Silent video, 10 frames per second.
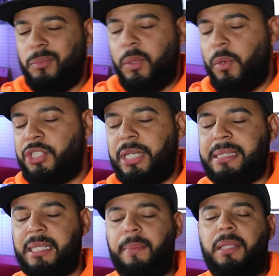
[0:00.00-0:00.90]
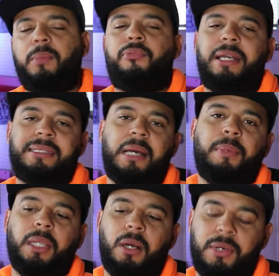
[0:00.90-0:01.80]
But what you guys think about the price down
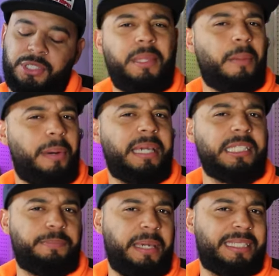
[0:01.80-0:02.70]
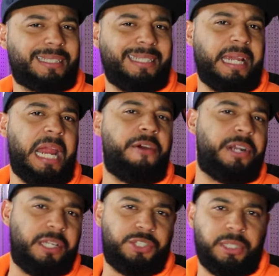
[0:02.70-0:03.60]
below? I mean, the bike is basically a
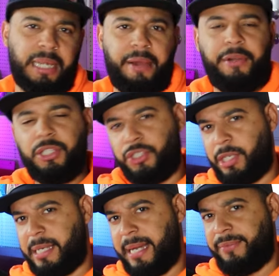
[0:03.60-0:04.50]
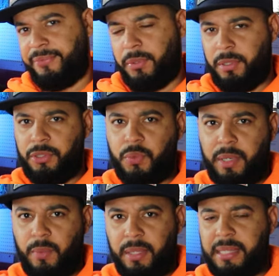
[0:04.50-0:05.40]
Heritage, and the Heritage you could get it for
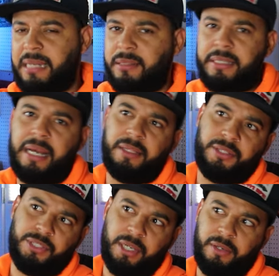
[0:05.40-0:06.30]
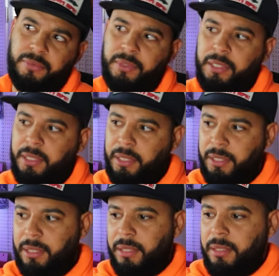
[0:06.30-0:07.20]
$21,000. So,
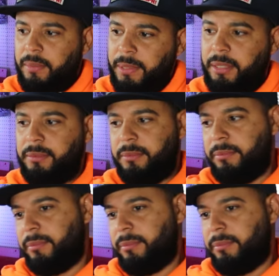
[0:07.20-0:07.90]
I mean,